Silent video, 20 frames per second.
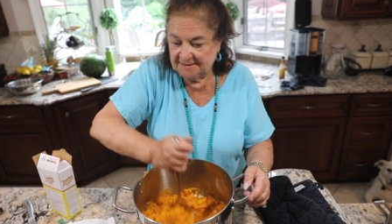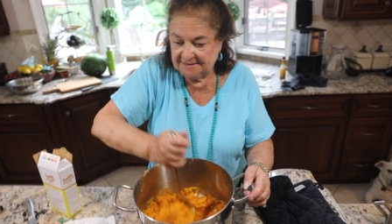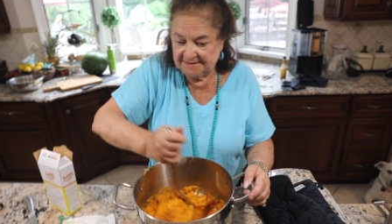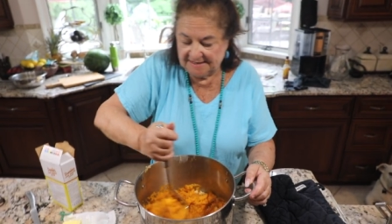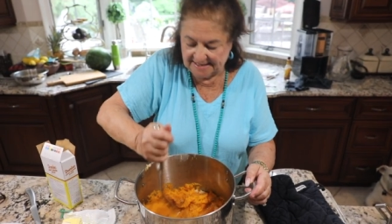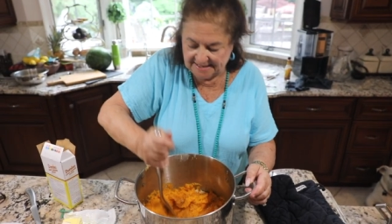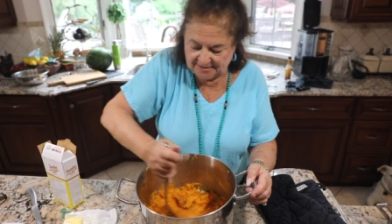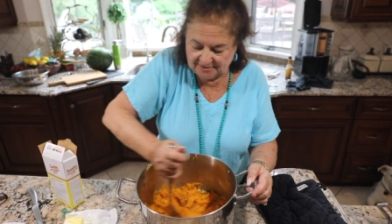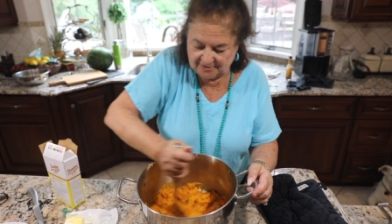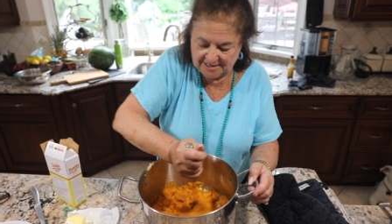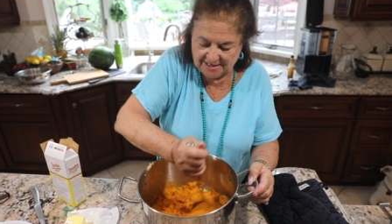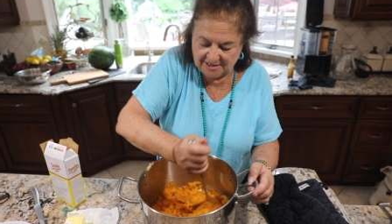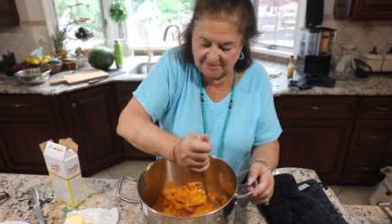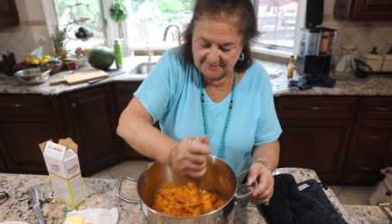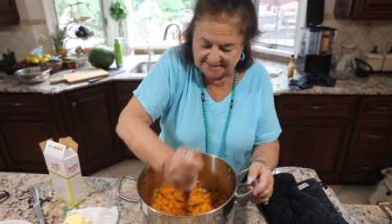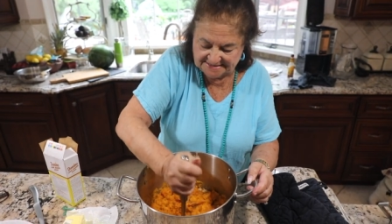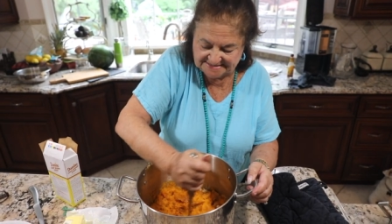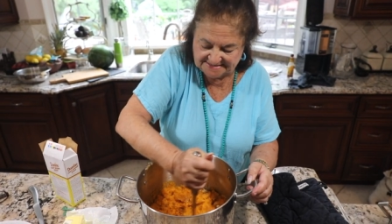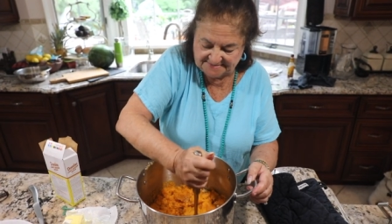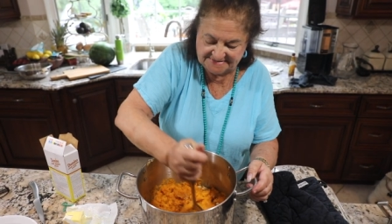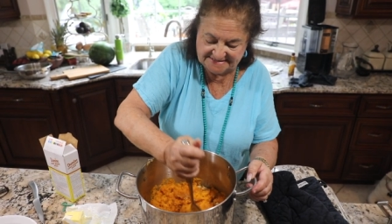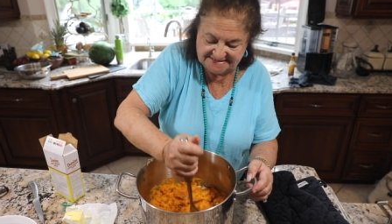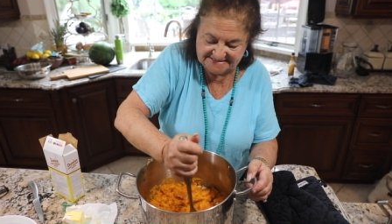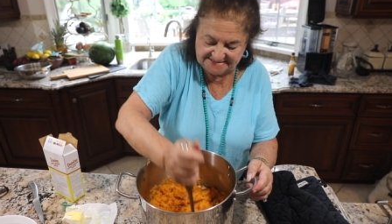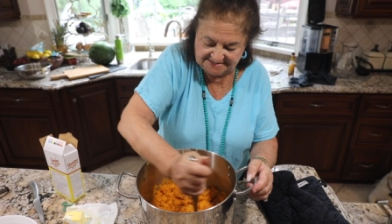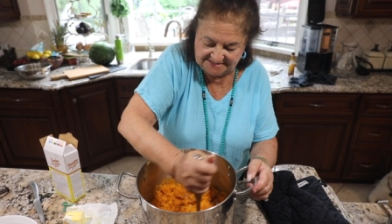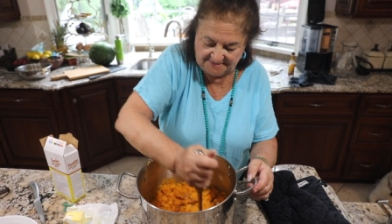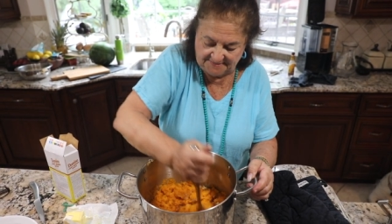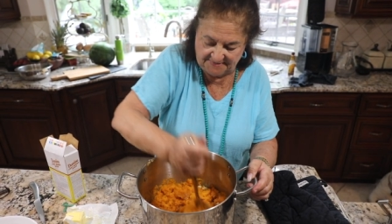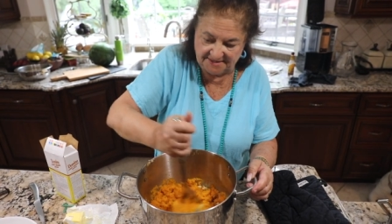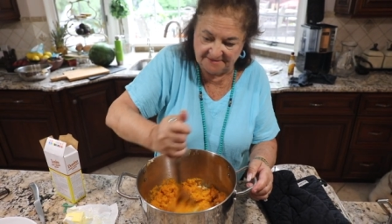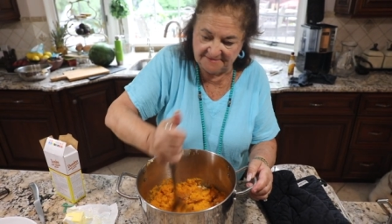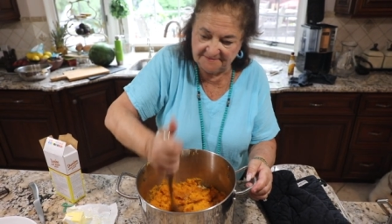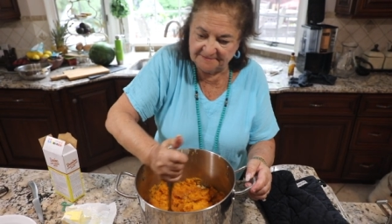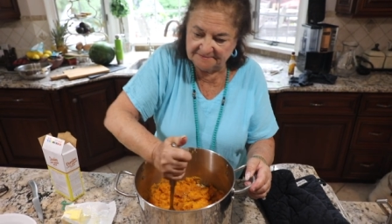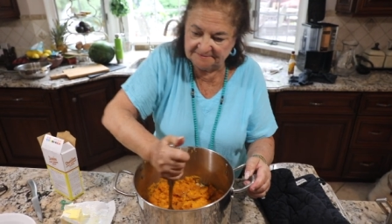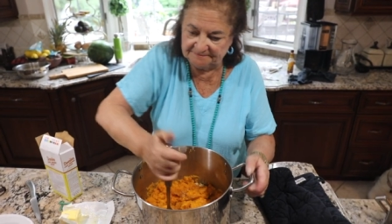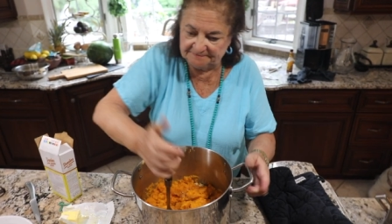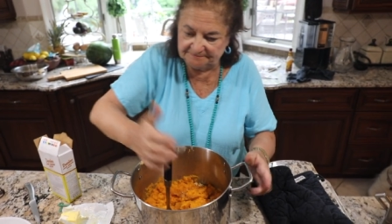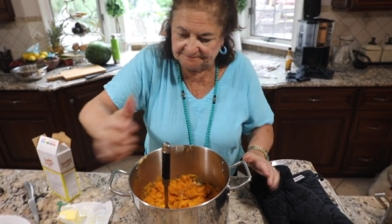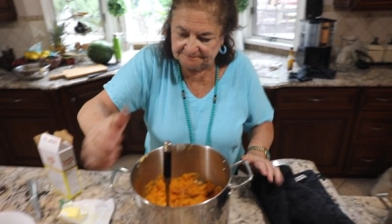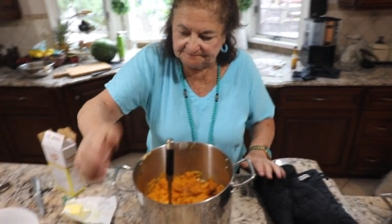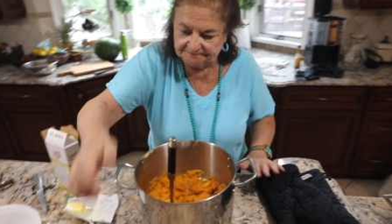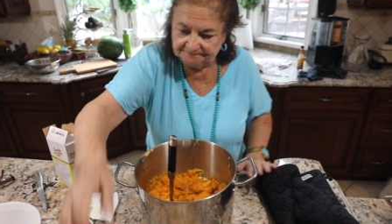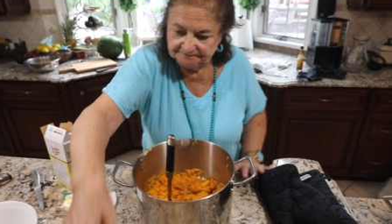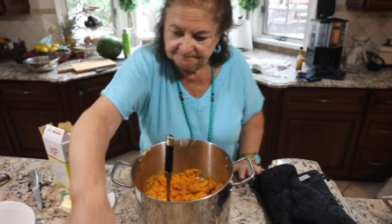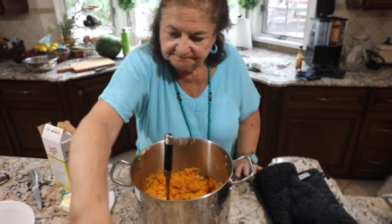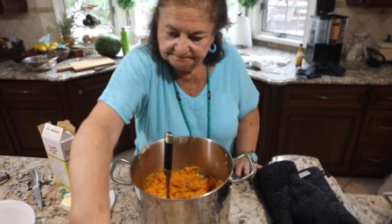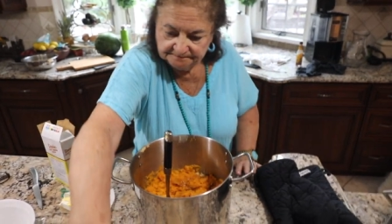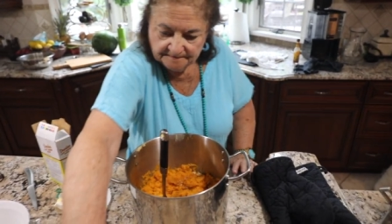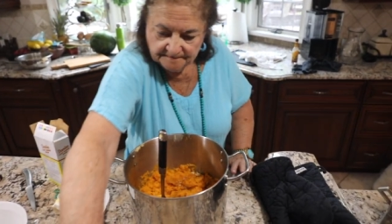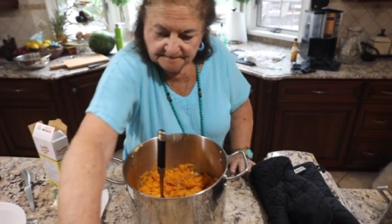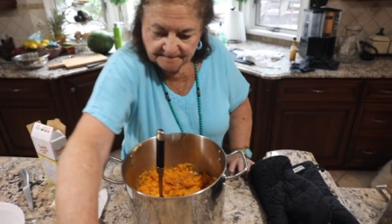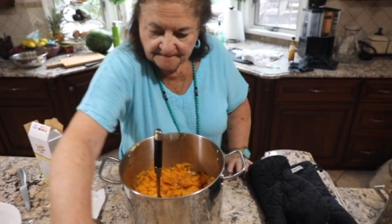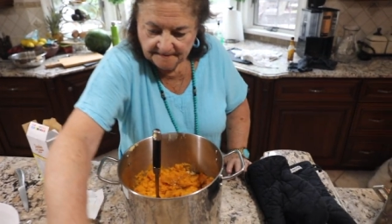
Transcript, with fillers: now, how about some cinnamon? Sounds like dessert. I'm